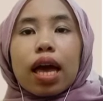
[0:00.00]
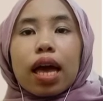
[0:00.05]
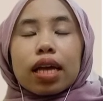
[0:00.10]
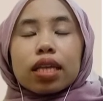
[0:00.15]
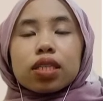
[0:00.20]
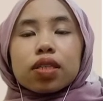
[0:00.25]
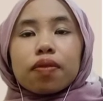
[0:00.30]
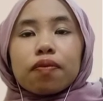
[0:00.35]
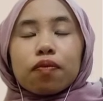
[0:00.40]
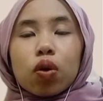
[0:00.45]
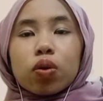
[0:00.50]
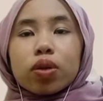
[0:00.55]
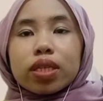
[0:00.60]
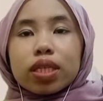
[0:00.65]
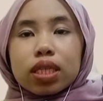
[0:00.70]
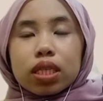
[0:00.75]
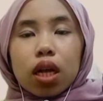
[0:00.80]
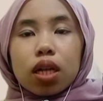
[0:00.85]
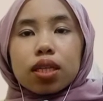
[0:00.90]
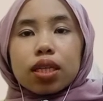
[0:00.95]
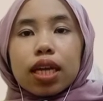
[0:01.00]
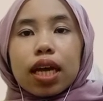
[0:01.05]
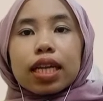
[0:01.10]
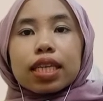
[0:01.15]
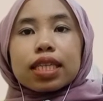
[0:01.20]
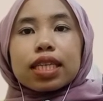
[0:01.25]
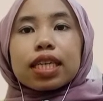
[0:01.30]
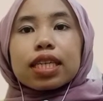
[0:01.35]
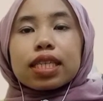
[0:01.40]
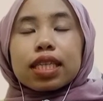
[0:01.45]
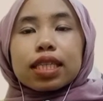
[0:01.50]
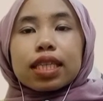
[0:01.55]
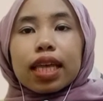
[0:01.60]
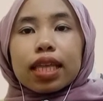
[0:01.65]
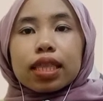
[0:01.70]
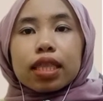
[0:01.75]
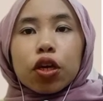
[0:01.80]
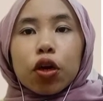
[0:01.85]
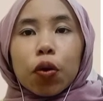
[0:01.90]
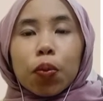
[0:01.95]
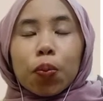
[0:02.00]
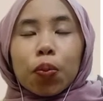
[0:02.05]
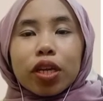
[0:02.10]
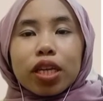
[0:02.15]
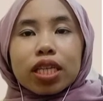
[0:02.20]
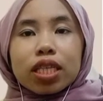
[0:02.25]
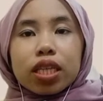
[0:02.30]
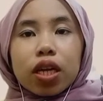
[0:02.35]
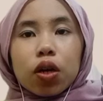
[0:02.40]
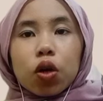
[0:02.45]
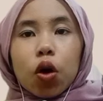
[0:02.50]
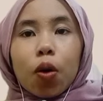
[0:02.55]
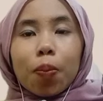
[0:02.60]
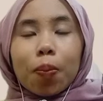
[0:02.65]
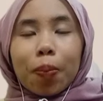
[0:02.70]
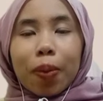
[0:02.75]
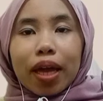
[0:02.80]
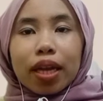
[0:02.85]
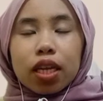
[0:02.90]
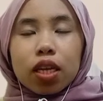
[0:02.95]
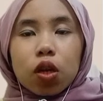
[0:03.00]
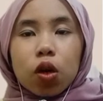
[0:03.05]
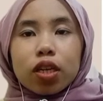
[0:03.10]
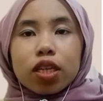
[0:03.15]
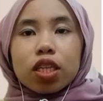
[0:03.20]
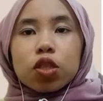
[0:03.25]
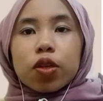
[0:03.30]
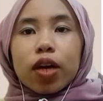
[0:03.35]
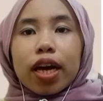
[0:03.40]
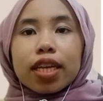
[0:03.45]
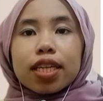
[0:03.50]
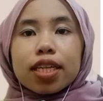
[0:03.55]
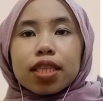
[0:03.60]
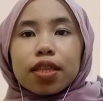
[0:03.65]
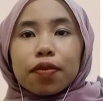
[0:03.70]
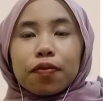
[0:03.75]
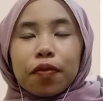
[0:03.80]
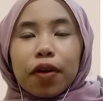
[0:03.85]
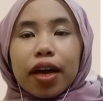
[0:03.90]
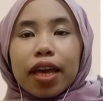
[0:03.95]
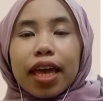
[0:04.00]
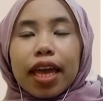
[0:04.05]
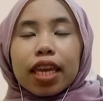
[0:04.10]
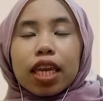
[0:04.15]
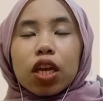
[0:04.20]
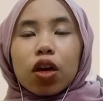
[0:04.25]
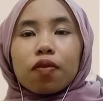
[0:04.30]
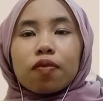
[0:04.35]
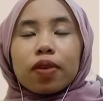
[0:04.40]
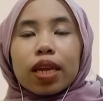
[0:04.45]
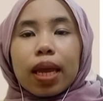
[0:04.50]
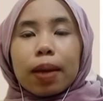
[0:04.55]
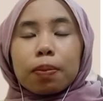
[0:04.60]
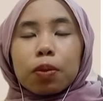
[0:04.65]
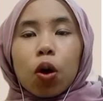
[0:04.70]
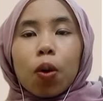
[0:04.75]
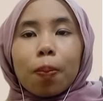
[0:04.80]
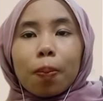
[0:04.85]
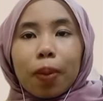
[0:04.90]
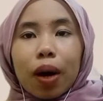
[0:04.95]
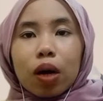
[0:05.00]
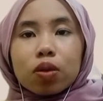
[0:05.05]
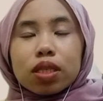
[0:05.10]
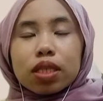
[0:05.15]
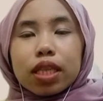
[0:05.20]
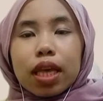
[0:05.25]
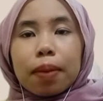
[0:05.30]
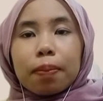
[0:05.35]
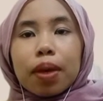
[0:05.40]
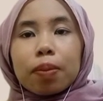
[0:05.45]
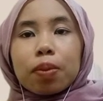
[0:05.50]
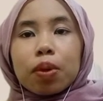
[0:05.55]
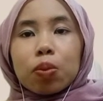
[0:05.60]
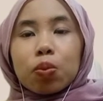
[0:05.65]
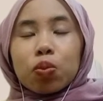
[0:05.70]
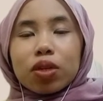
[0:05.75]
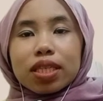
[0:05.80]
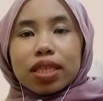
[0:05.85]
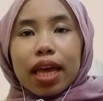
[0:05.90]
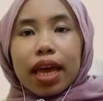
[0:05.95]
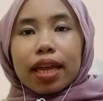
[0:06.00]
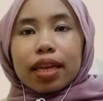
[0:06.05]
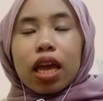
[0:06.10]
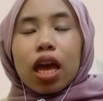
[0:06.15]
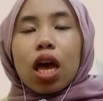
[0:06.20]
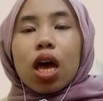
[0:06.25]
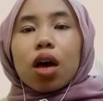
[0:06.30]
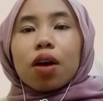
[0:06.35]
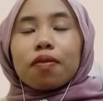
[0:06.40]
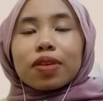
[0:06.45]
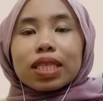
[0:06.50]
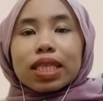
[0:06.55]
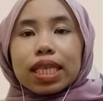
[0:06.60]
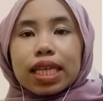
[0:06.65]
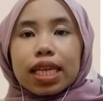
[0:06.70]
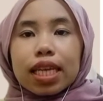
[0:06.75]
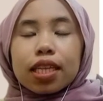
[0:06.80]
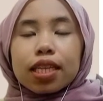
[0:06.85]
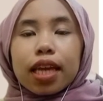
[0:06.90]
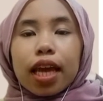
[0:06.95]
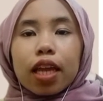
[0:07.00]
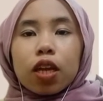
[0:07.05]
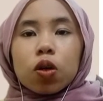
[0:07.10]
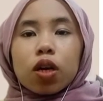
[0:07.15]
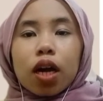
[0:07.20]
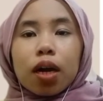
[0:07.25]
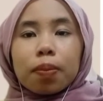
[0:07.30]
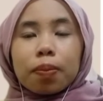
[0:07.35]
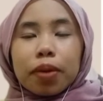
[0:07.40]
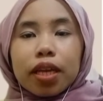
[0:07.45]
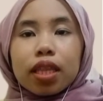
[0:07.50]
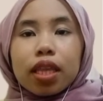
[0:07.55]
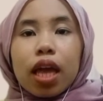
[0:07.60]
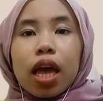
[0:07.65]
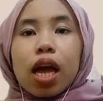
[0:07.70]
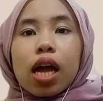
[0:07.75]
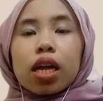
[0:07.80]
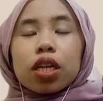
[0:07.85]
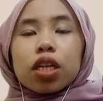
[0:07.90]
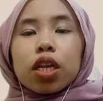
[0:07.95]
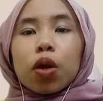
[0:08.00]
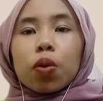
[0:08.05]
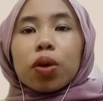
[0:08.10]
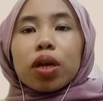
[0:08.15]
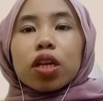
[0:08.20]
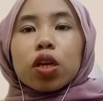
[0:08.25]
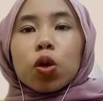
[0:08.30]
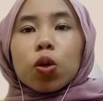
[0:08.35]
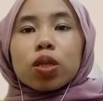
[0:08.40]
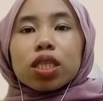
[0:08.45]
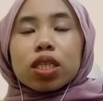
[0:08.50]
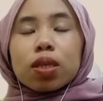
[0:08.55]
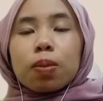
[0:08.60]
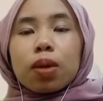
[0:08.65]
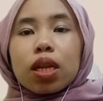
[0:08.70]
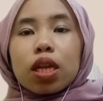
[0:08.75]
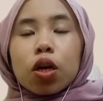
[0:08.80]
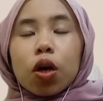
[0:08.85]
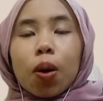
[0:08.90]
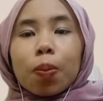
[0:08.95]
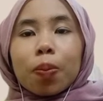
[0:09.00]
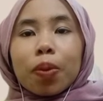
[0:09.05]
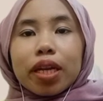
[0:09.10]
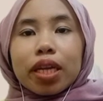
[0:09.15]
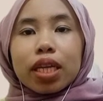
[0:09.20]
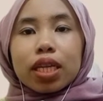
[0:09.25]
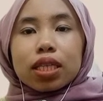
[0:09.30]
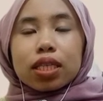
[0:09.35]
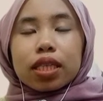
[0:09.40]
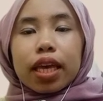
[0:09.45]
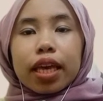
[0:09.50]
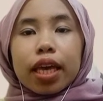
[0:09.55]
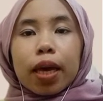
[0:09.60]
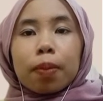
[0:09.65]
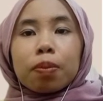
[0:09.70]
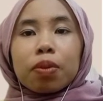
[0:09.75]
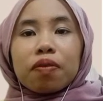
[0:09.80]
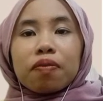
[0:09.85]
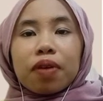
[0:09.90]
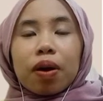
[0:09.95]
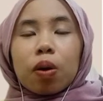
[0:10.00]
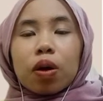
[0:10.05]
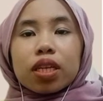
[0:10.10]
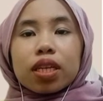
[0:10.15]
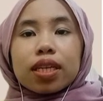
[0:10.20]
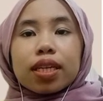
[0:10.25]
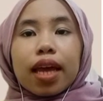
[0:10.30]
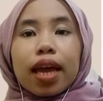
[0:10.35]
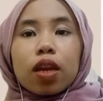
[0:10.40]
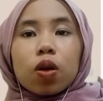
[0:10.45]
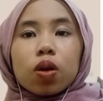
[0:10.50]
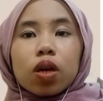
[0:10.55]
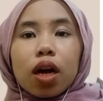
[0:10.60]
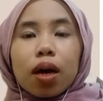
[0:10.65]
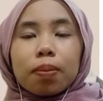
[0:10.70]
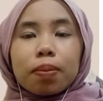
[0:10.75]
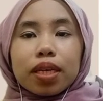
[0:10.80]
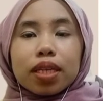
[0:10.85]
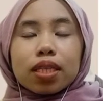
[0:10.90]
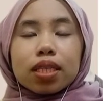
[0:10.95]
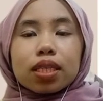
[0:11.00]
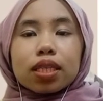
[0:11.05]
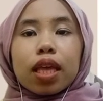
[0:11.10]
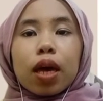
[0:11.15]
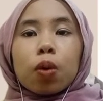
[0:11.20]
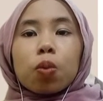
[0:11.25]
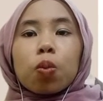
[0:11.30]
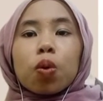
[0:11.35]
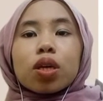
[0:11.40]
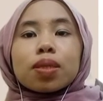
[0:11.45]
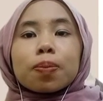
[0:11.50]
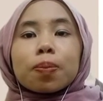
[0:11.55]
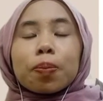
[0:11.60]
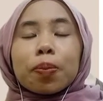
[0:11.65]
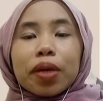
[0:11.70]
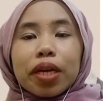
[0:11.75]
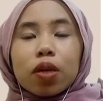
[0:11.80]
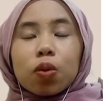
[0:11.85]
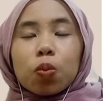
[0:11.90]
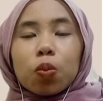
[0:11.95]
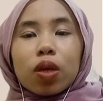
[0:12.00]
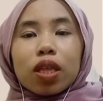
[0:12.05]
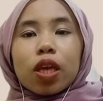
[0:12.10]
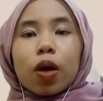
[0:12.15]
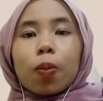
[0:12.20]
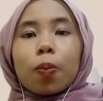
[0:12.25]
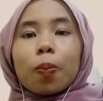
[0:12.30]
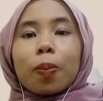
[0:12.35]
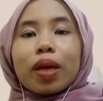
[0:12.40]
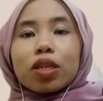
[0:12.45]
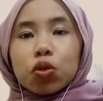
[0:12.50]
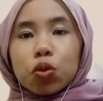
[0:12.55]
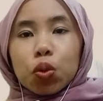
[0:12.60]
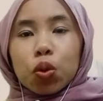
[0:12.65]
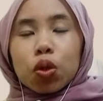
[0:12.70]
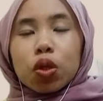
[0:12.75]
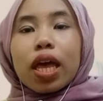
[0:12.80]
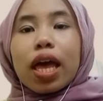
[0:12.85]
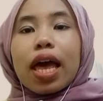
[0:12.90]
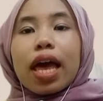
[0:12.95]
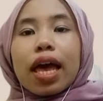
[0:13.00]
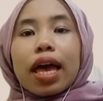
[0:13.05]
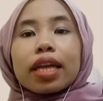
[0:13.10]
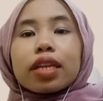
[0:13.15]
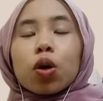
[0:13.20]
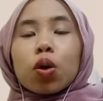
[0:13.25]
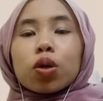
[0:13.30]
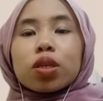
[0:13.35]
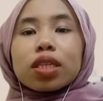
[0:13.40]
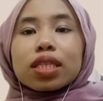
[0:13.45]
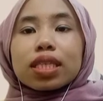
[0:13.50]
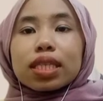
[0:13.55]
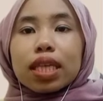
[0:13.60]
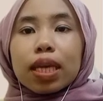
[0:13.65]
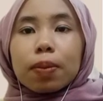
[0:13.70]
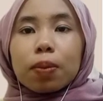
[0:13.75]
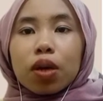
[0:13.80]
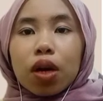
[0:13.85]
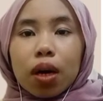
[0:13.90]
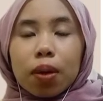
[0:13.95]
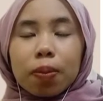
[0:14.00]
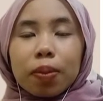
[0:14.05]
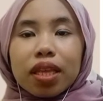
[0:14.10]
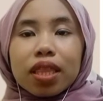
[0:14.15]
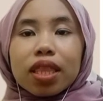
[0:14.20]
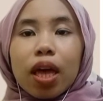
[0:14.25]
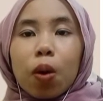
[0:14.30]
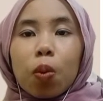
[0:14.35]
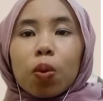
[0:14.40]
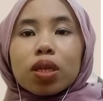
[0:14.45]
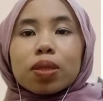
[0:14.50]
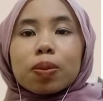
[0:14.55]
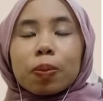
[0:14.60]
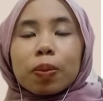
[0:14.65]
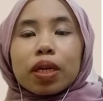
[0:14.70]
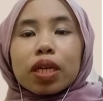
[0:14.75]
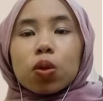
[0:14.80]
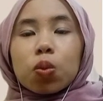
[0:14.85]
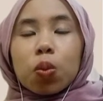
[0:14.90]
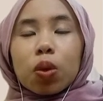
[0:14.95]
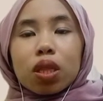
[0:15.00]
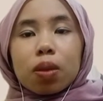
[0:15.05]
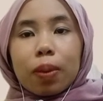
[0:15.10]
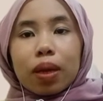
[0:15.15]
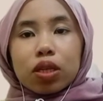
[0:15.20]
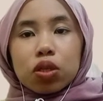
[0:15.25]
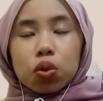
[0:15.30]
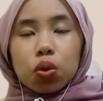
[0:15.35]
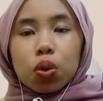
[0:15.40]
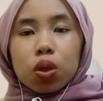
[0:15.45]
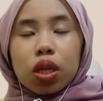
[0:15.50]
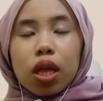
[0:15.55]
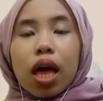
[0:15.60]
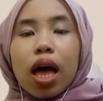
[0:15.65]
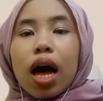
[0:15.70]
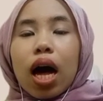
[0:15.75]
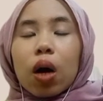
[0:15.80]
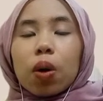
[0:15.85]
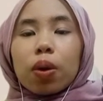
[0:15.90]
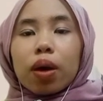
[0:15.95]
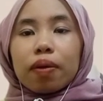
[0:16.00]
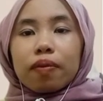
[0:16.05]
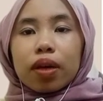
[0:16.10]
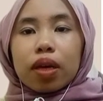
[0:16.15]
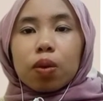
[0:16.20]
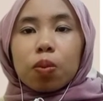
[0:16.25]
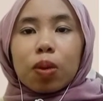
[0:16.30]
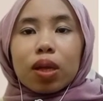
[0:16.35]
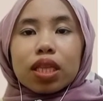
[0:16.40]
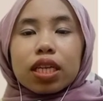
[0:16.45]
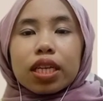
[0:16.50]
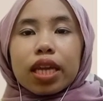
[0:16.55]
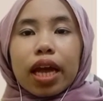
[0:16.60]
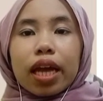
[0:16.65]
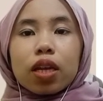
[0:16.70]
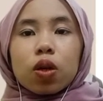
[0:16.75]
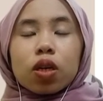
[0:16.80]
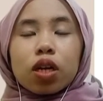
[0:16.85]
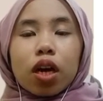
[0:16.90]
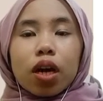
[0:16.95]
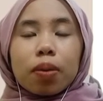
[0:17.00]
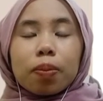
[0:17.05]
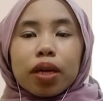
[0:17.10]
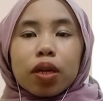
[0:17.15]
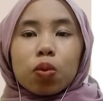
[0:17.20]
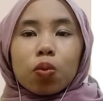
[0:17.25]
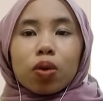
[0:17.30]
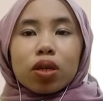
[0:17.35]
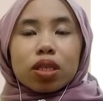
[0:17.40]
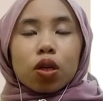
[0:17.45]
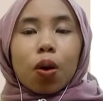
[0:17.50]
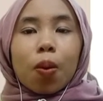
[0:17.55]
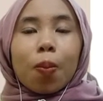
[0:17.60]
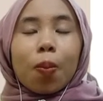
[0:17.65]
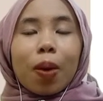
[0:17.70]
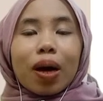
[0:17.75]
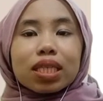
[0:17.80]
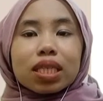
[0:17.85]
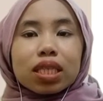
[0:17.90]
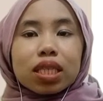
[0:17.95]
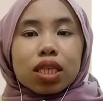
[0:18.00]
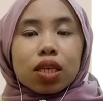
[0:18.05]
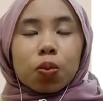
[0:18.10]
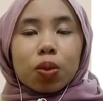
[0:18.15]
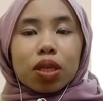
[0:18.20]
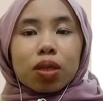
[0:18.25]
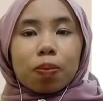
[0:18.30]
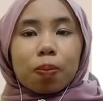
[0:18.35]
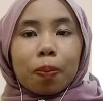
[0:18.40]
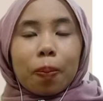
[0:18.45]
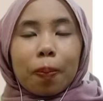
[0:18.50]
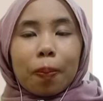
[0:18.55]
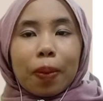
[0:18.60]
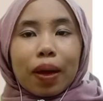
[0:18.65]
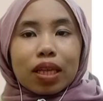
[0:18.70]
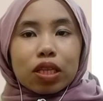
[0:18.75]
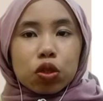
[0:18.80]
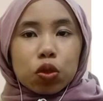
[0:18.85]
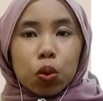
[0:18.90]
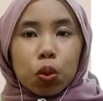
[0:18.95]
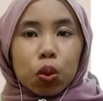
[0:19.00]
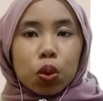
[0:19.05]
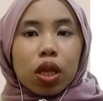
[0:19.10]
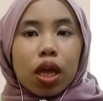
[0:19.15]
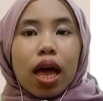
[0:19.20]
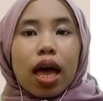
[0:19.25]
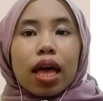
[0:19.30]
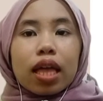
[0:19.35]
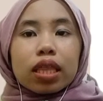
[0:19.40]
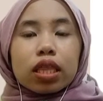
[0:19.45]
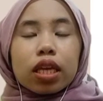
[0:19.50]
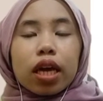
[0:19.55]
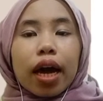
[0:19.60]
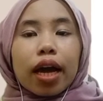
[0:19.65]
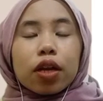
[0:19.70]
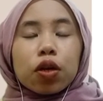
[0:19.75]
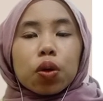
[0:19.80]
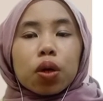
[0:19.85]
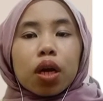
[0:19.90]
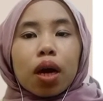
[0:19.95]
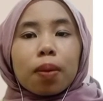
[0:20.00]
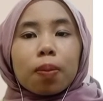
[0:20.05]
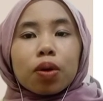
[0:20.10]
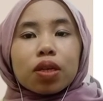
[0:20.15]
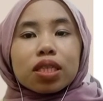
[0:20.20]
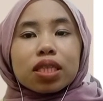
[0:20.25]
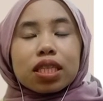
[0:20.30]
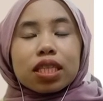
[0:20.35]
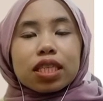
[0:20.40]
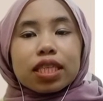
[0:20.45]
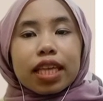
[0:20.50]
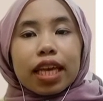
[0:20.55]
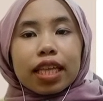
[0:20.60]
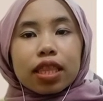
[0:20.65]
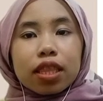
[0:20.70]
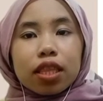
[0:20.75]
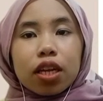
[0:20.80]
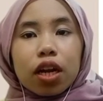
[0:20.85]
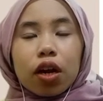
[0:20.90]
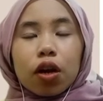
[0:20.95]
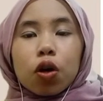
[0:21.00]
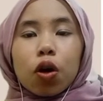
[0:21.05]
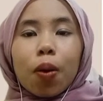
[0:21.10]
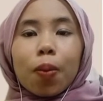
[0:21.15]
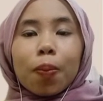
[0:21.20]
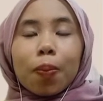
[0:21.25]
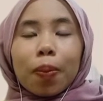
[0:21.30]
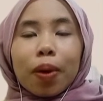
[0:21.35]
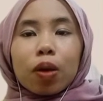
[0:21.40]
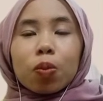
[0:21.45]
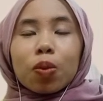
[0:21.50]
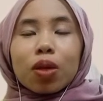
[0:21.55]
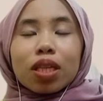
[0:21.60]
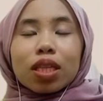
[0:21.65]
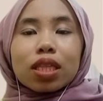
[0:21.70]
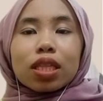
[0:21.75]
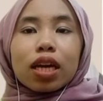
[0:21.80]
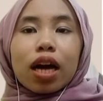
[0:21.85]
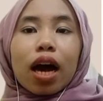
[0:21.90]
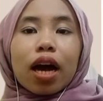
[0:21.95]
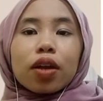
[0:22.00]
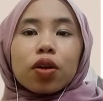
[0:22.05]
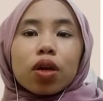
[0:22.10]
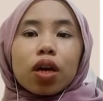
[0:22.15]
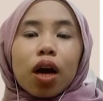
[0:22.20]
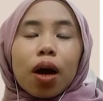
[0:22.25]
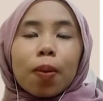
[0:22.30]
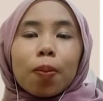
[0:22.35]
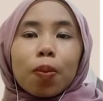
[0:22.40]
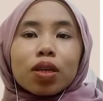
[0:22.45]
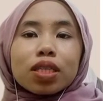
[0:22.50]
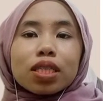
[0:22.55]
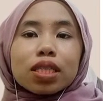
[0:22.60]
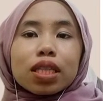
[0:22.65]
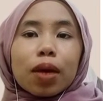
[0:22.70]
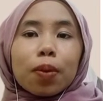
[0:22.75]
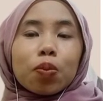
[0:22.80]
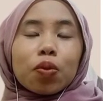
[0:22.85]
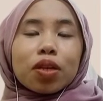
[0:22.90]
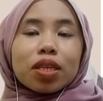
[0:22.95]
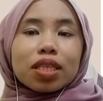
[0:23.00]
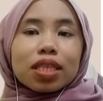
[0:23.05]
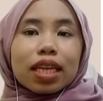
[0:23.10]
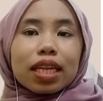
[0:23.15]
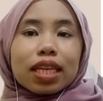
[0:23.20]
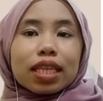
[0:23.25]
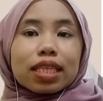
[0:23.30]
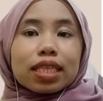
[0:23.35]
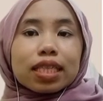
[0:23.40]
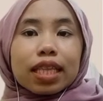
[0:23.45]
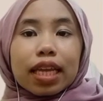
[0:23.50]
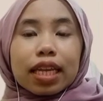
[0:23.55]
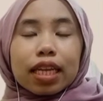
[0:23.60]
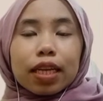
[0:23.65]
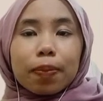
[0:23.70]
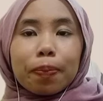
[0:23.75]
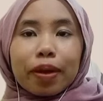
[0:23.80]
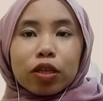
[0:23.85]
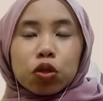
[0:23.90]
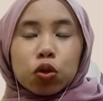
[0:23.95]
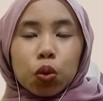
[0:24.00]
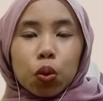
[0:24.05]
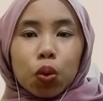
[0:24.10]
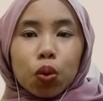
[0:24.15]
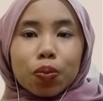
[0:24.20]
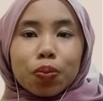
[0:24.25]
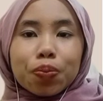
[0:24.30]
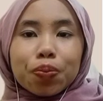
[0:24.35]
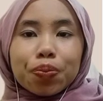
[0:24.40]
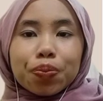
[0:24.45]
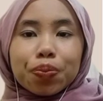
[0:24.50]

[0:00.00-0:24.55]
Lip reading: As for result, the detected components are compared in order to identify any overlap compounds that may be present. Firstly, nylon garment. There were no similar components that can be found on the nylon garment that was burned without petrol and on the same garment that was burned with petrol. However, when the nylon garment was combusted with petrol, the hydrocarbons detected are compared with the hydrocarbons that present in standard petrol.